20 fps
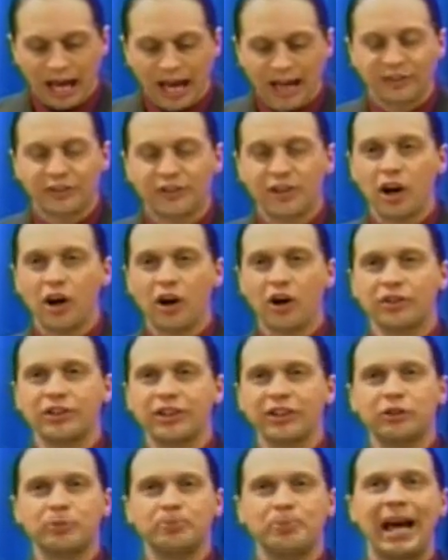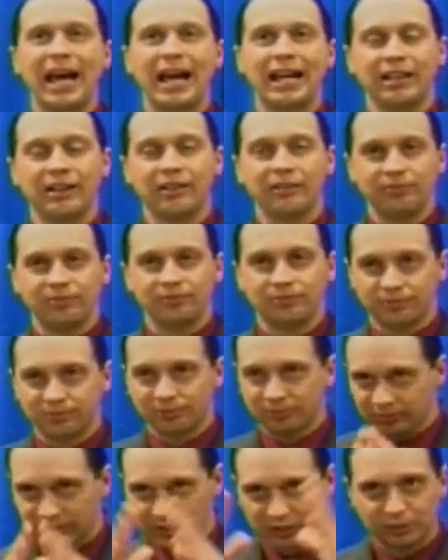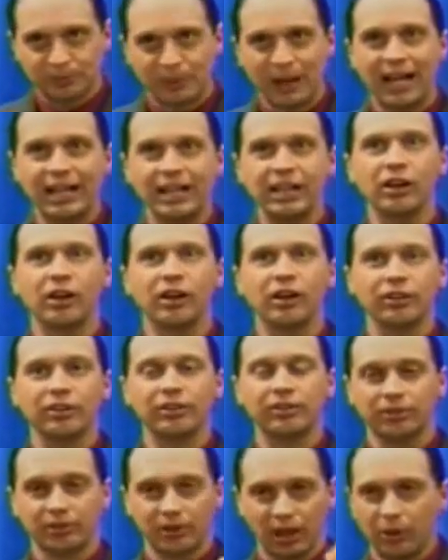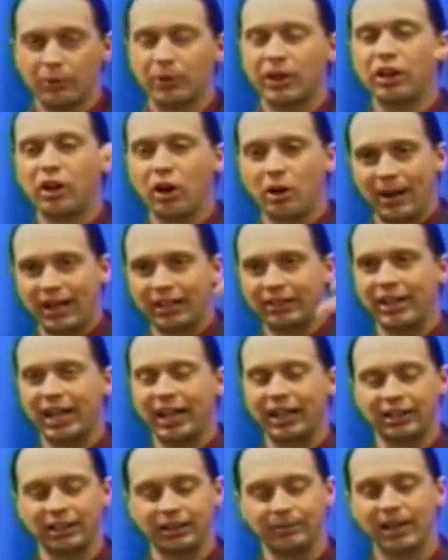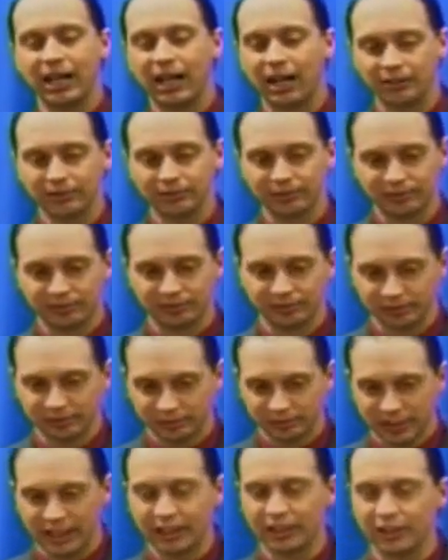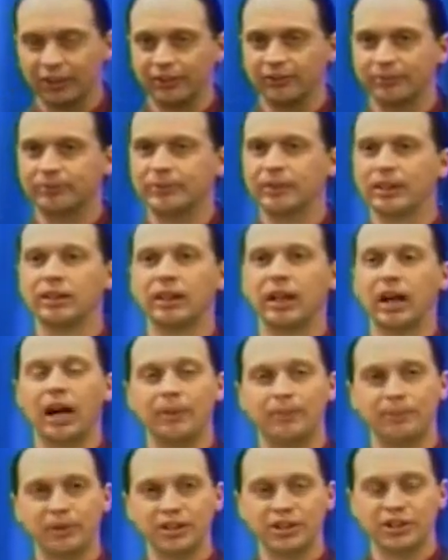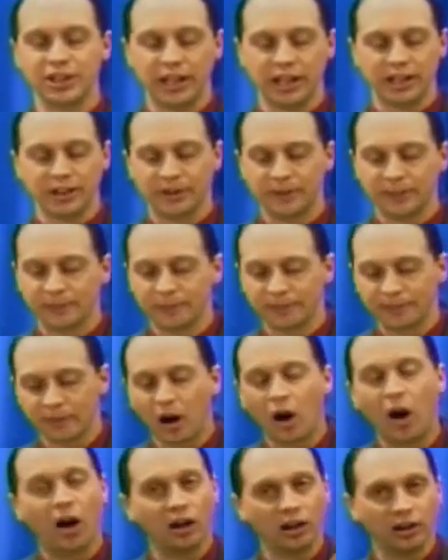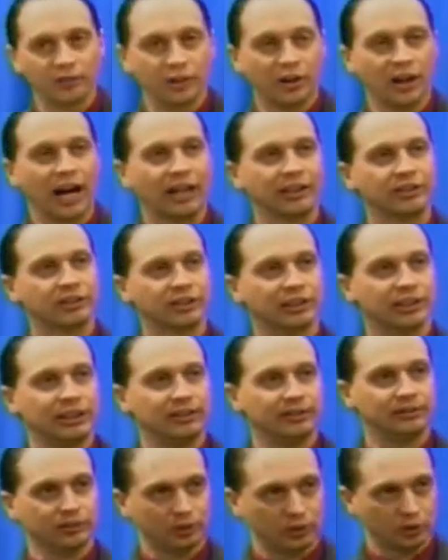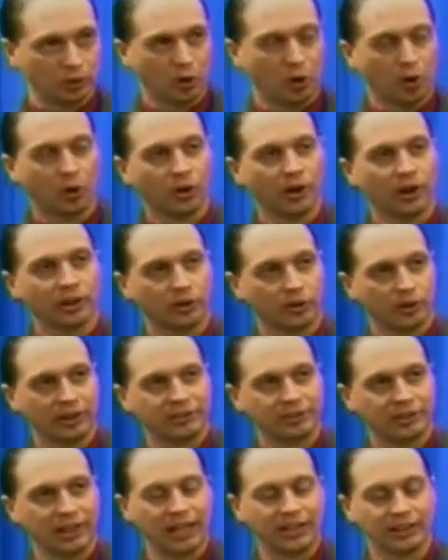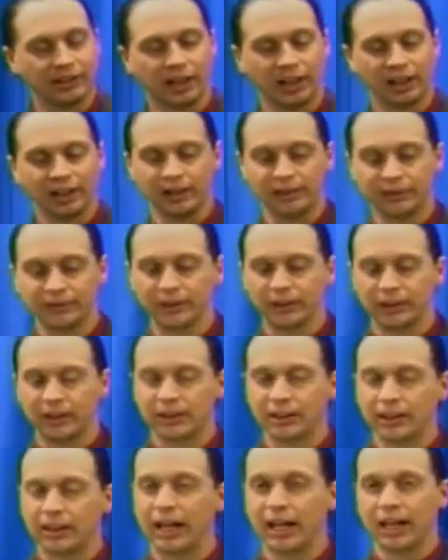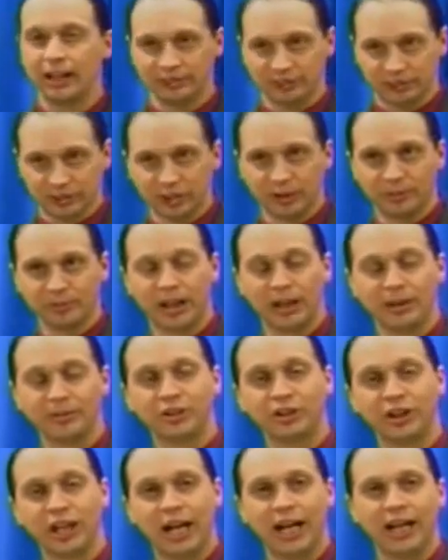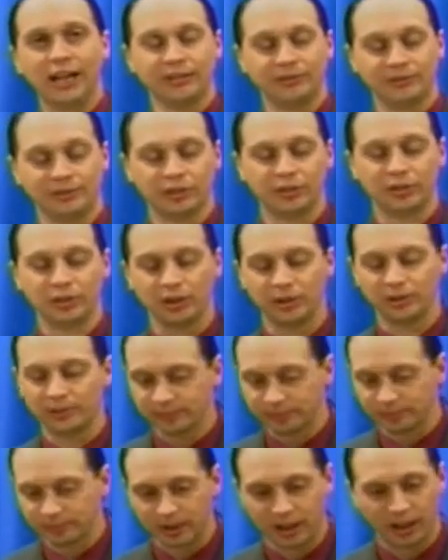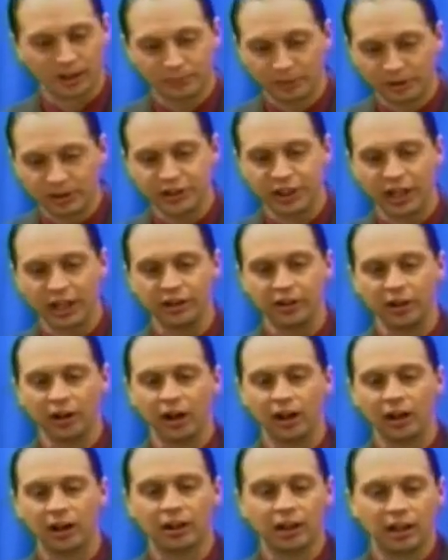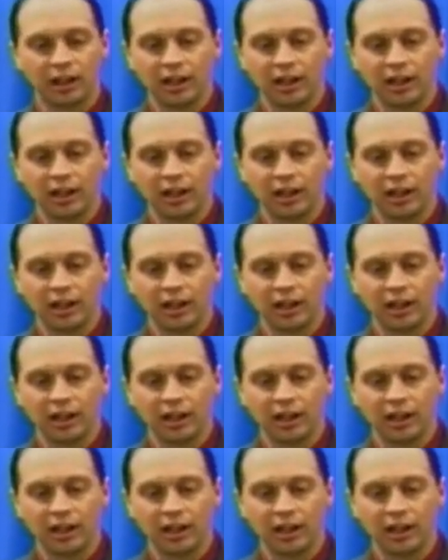As the Earth expanded, expanding Earth. Now we can go back to that clip now. Thank you. I appreciate you. All of you, actually. Corey, Chris, and Donna. And sometimes Shag. So I appreciate you all.